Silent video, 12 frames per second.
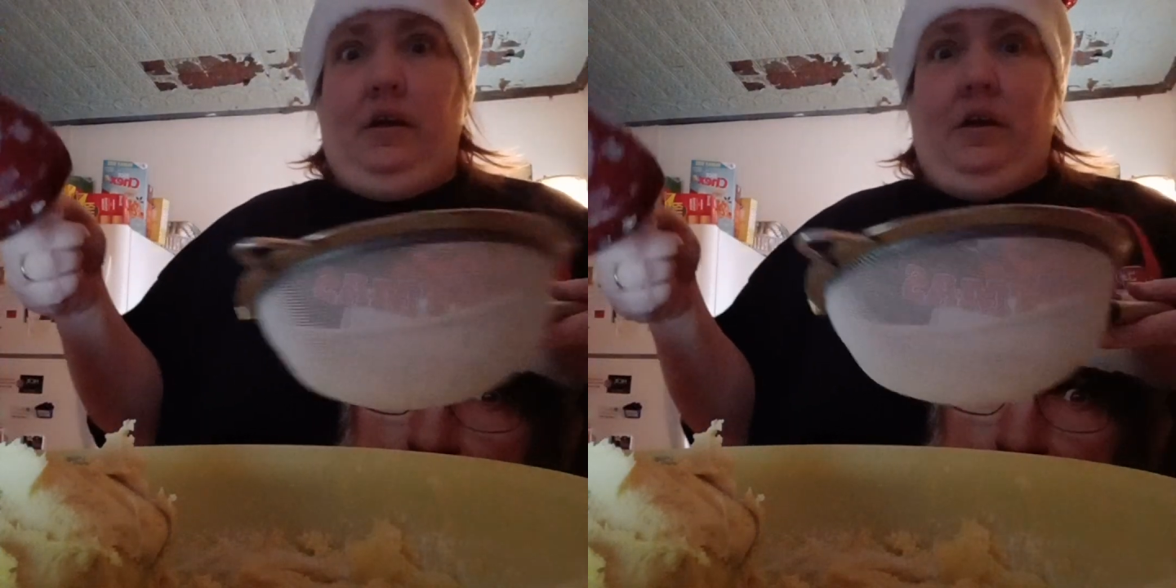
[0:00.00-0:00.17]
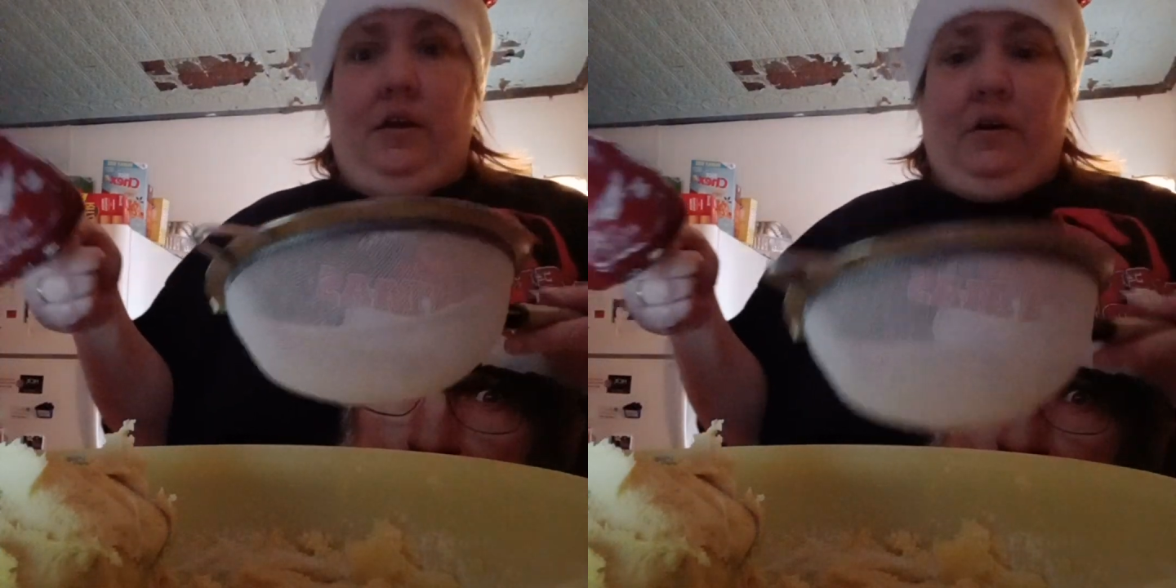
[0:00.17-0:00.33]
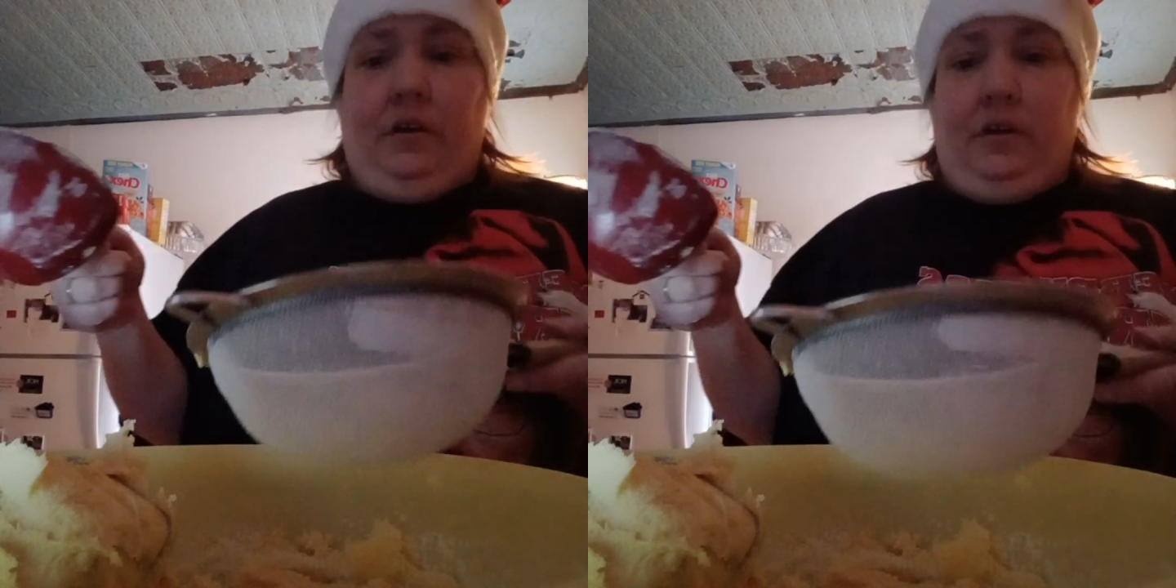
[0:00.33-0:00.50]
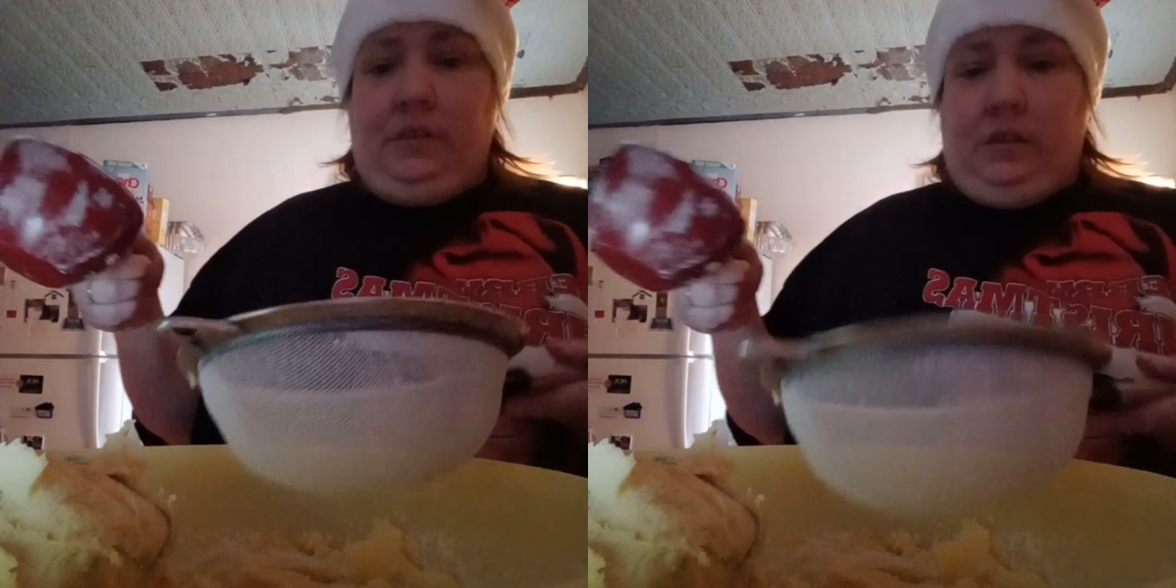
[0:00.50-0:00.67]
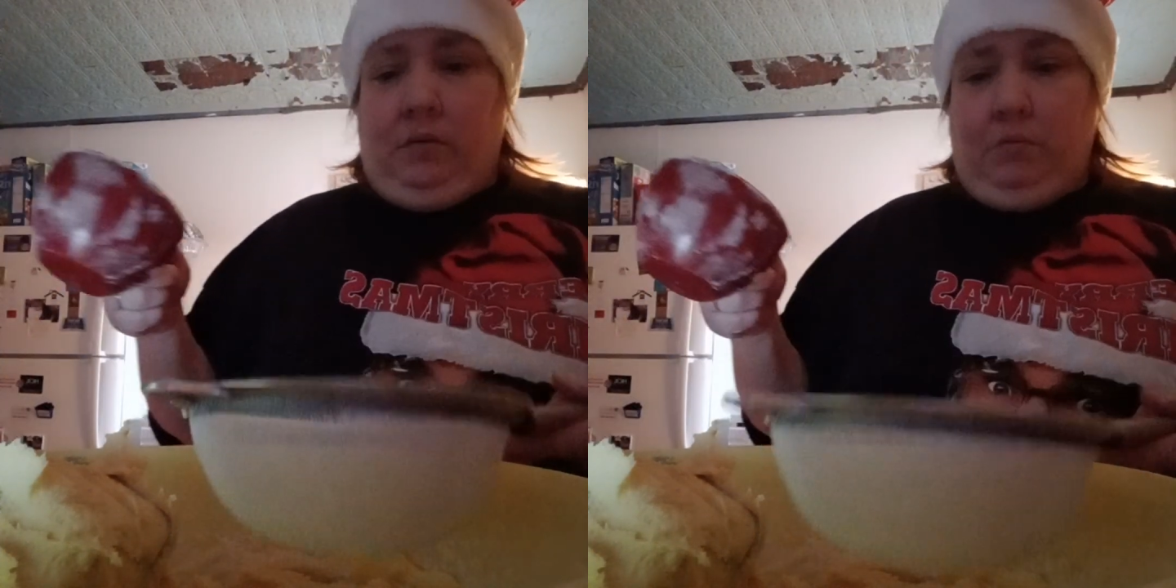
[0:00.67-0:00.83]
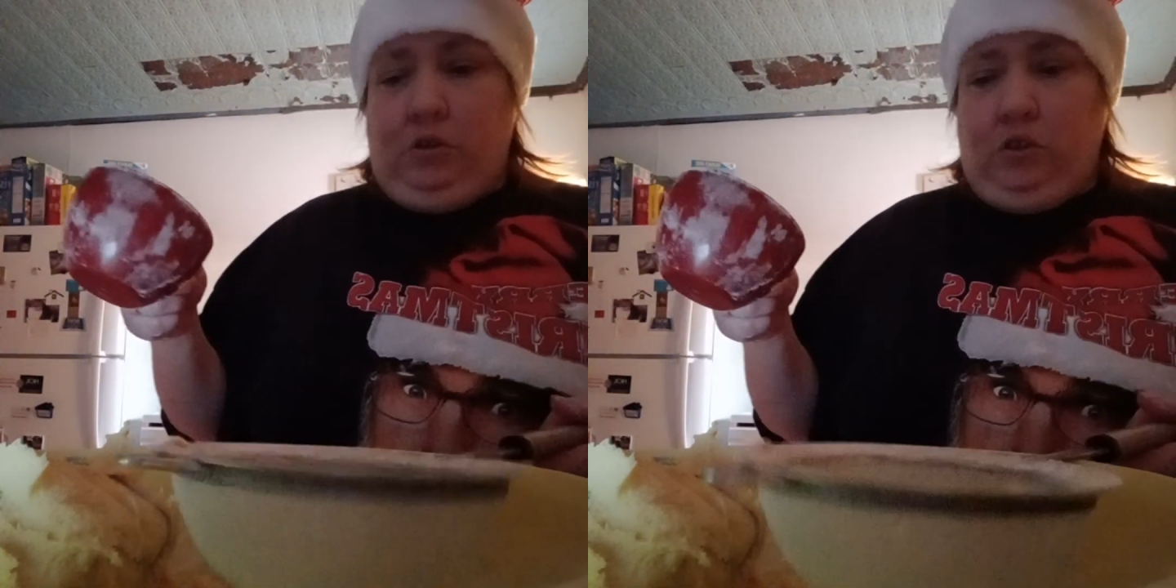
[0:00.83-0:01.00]
here it is,
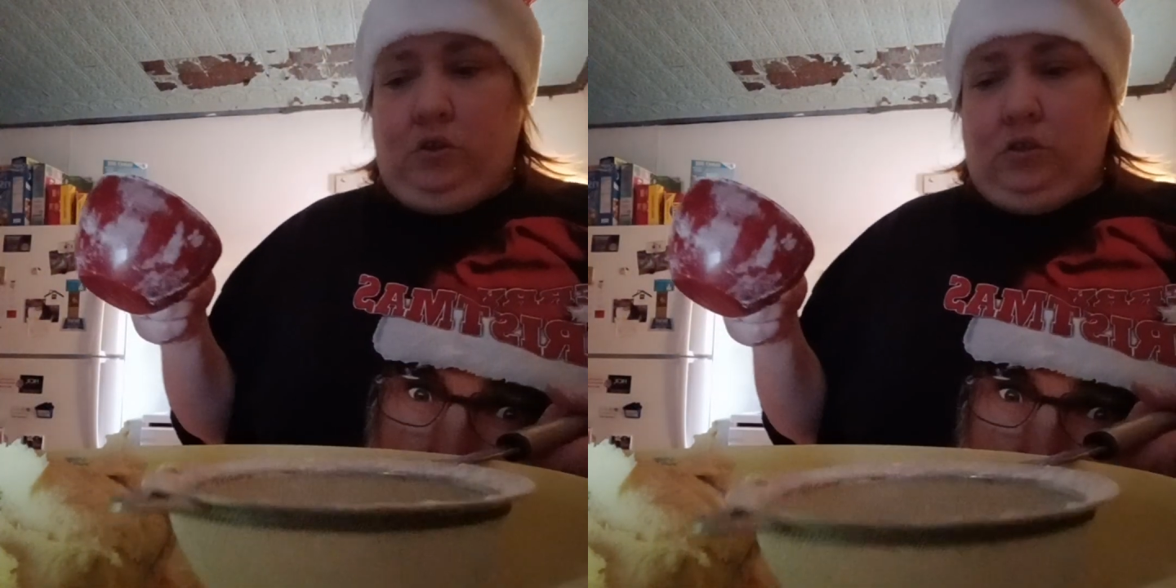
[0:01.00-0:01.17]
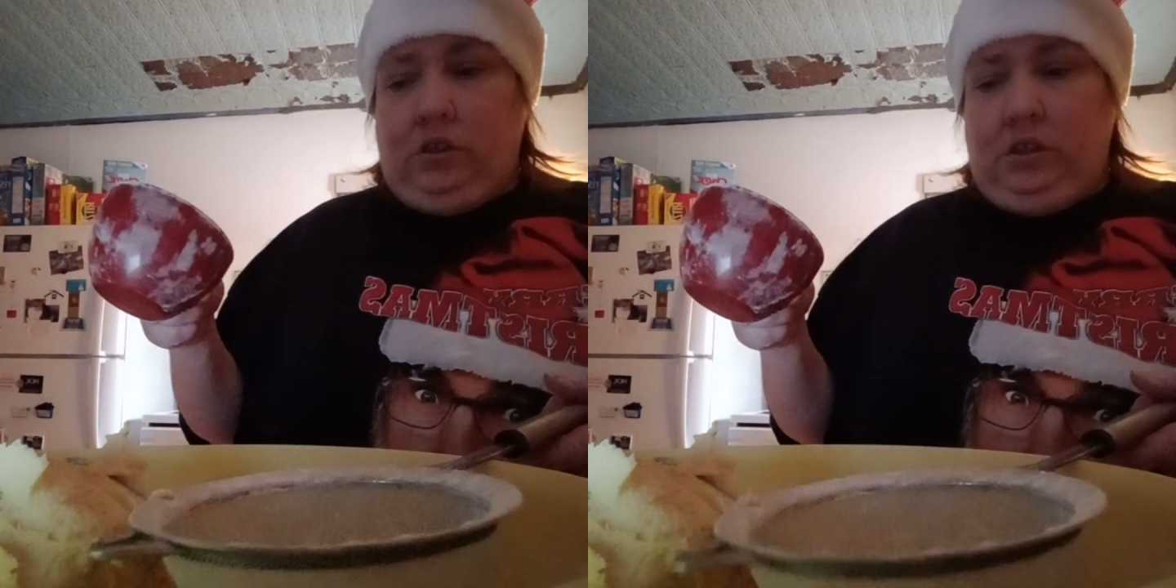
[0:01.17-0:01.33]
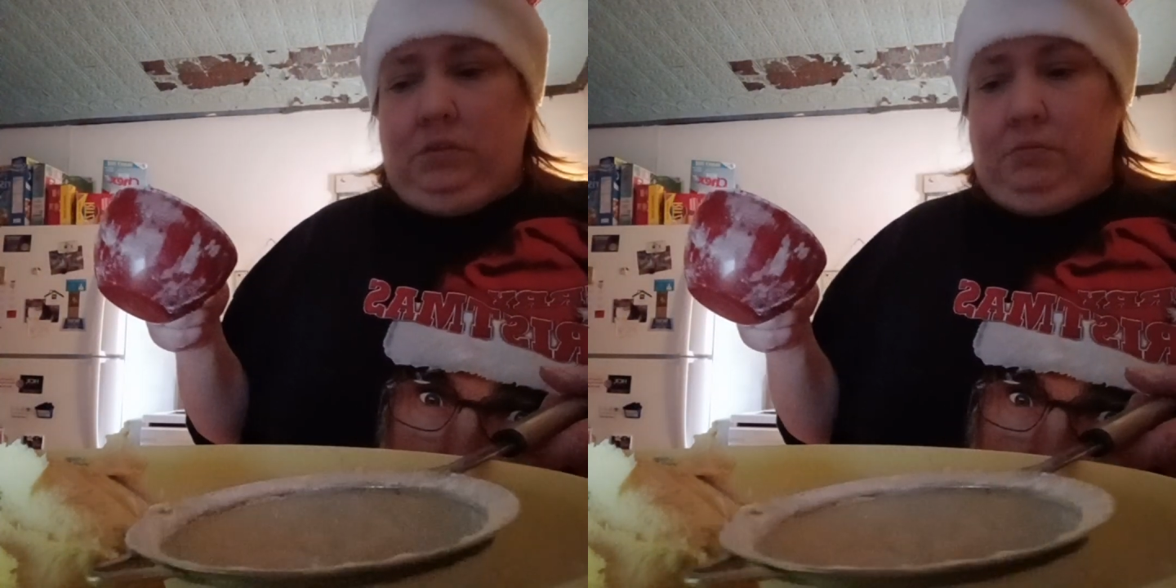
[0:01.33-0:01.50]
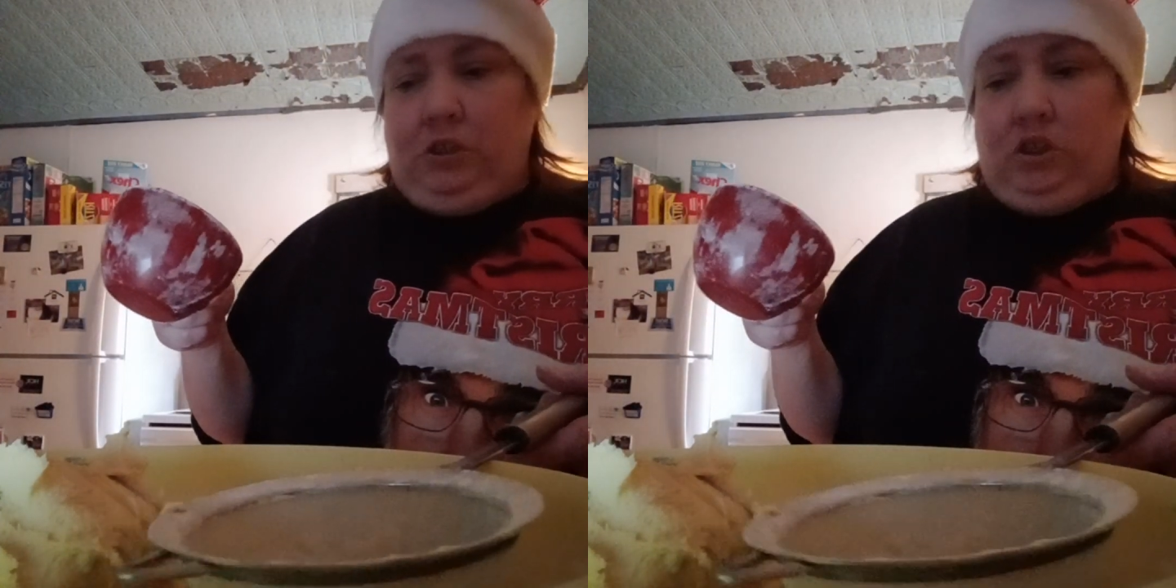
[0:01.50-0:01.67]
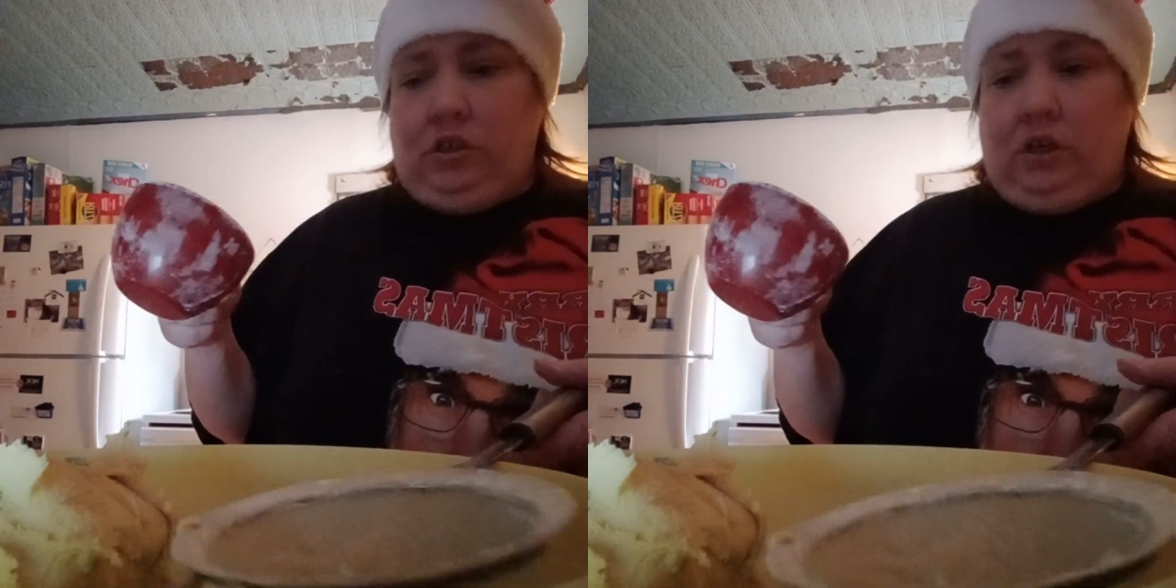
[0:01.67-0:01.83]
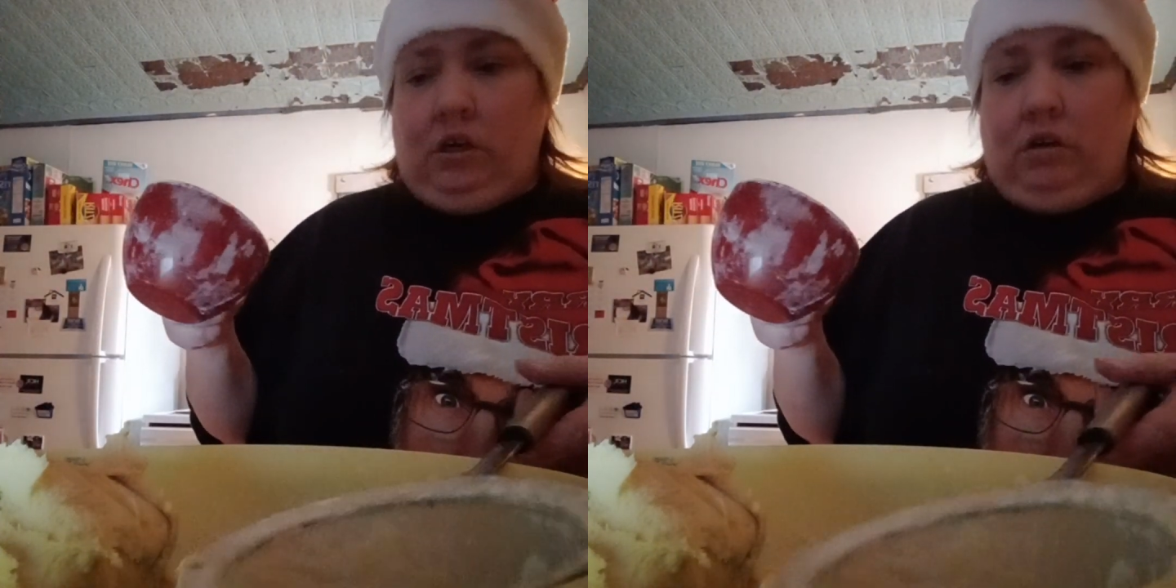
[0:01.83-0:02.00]
almost
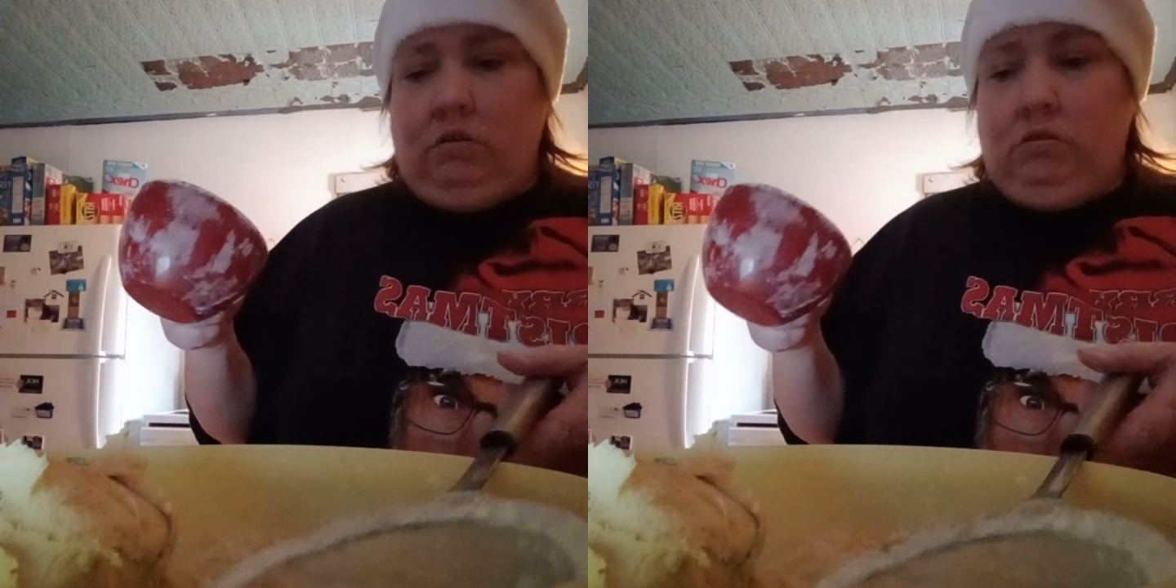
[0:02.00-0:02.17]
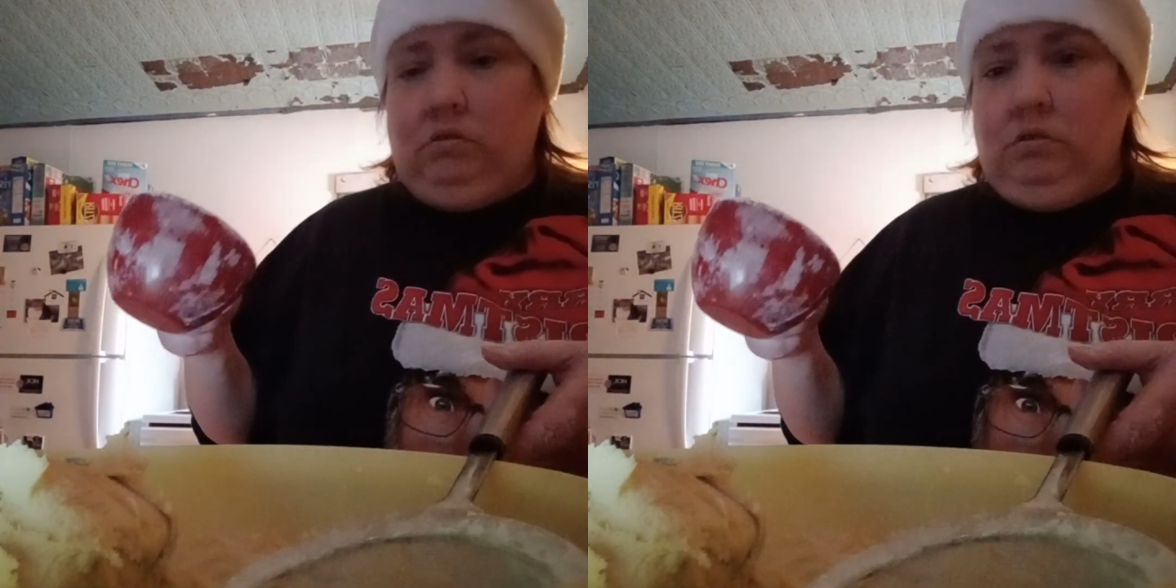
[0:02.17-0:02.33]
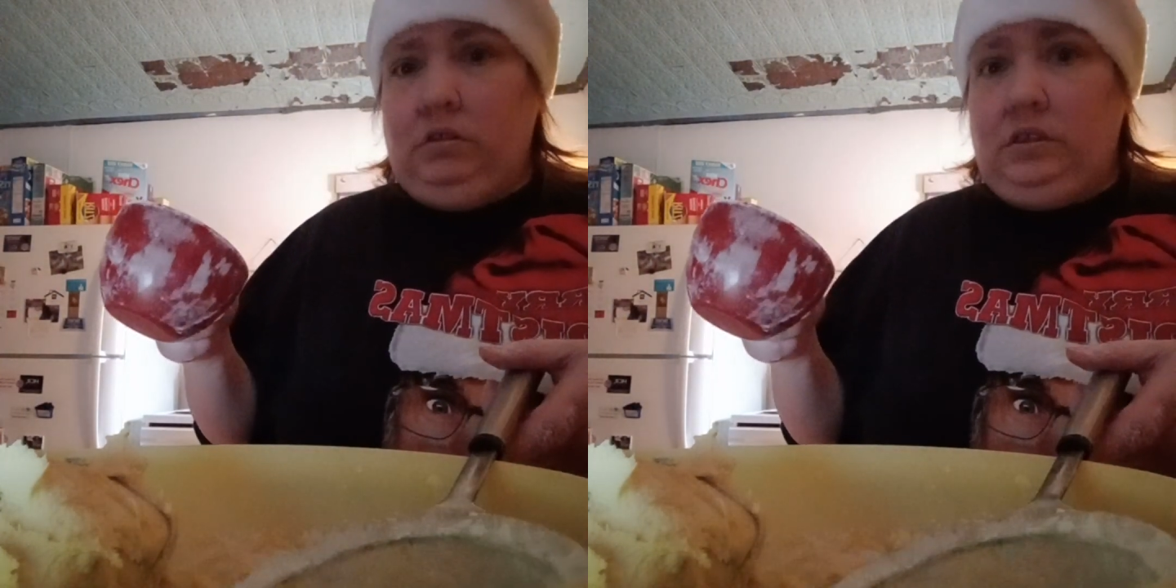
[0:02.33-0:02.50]
Christmas, y'all.